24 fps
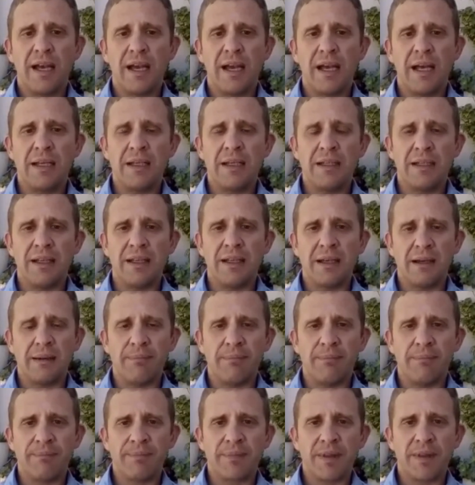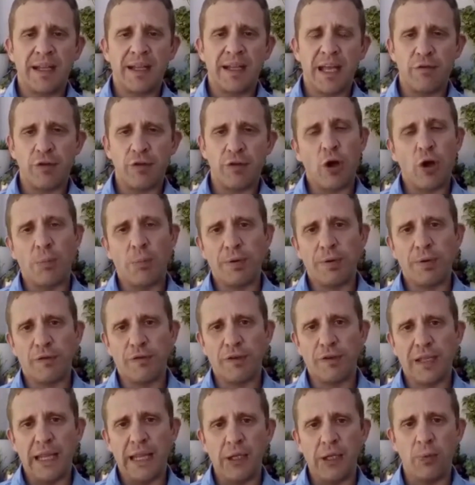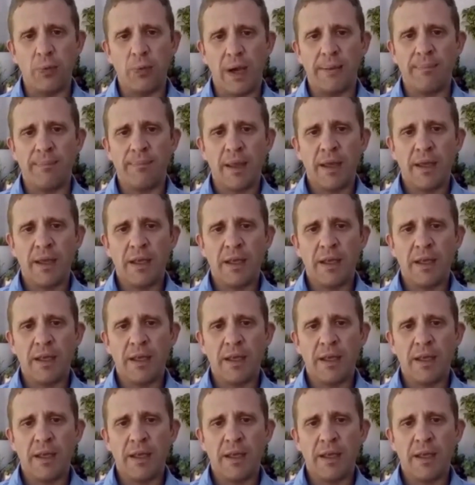and have a copy of it anyway.